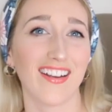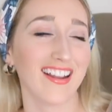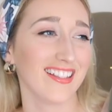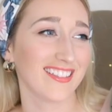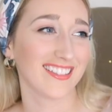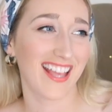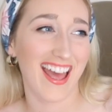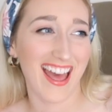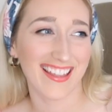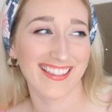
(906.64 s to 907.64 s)
Ryan
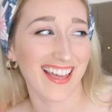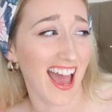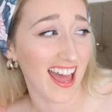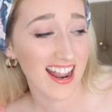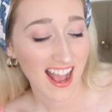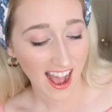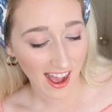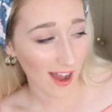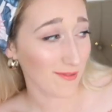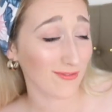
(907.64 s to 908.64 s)
said that
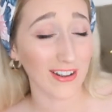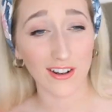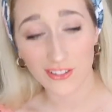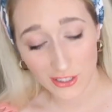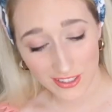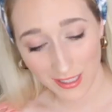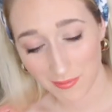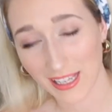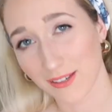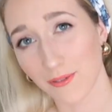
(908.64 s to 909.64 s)
um, if I don't use
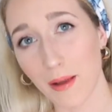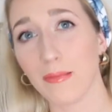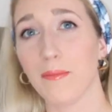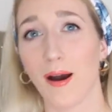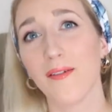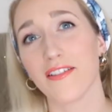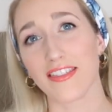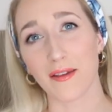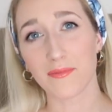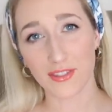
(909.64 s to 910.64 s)
them, I can wipe my butt
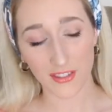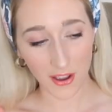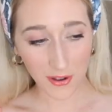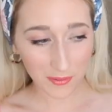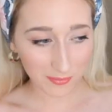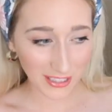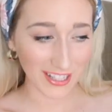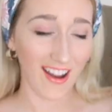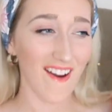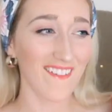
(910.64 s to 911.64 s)
with them. So, you
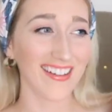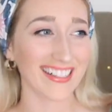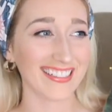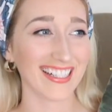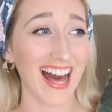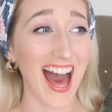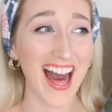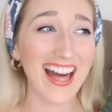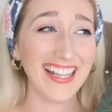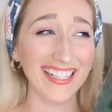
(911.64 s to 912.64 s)
know,
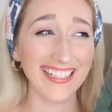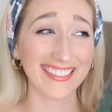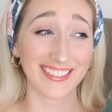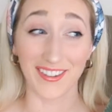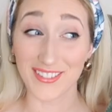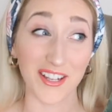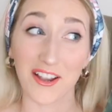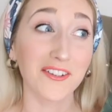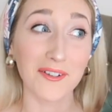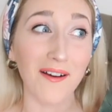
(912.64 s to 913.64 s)
don't
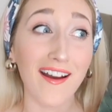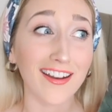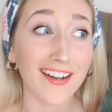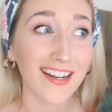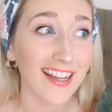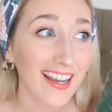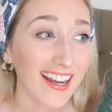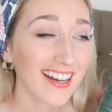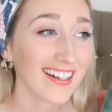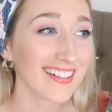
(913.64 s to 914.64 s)
check on your water.
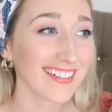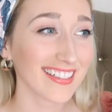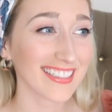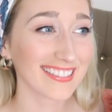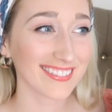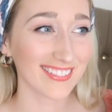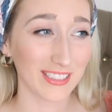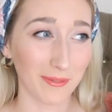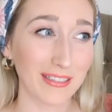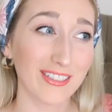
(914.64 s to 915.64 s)

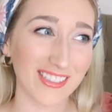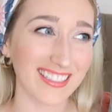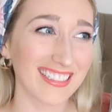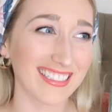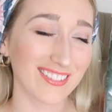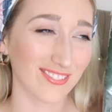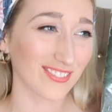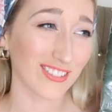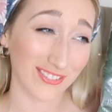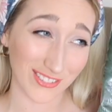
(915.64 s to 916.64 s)
You'll be using these
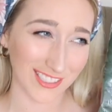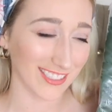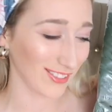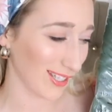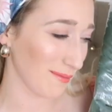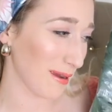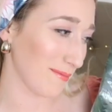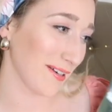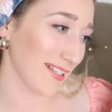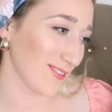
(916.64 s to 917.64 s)
for your toilet
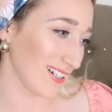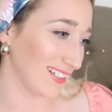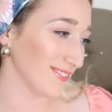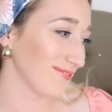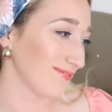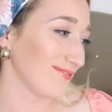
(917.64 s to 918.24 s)
paper as well.